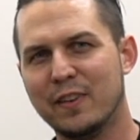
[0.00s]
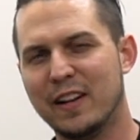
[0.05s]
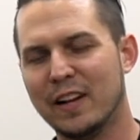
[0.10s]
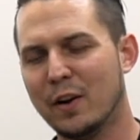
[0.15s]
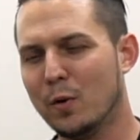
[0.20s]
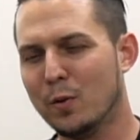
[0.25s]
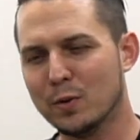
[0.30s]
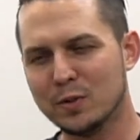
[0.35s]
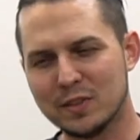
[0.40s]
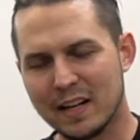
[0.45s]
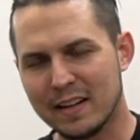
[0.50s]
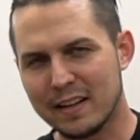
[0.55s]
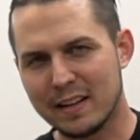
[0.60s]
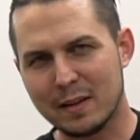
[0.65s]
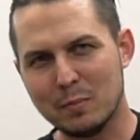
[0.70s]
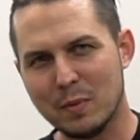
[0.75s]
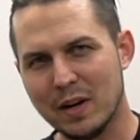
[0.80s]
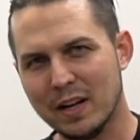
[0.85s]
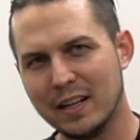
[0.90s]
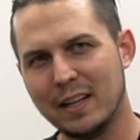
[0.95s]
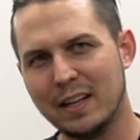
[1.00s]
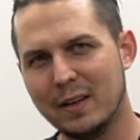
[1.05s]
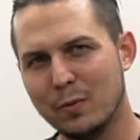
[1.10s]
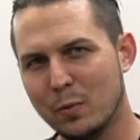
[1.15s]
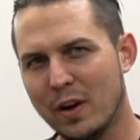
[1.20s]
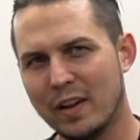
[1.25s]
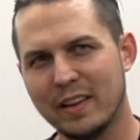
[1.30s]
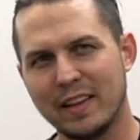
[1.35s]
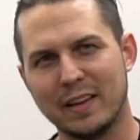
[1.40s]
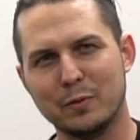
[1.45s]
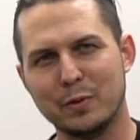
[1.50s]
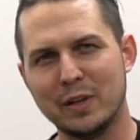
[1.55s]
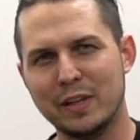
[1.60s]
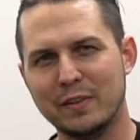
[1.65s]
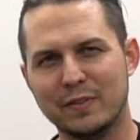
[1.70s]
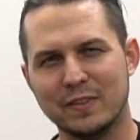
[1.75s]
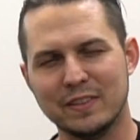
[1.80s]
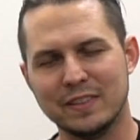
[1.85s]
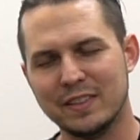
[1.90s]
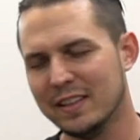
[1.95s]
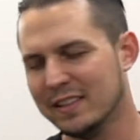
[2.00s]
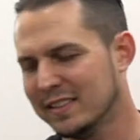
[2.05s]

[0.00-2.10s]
and it holds on to the money while they refund you.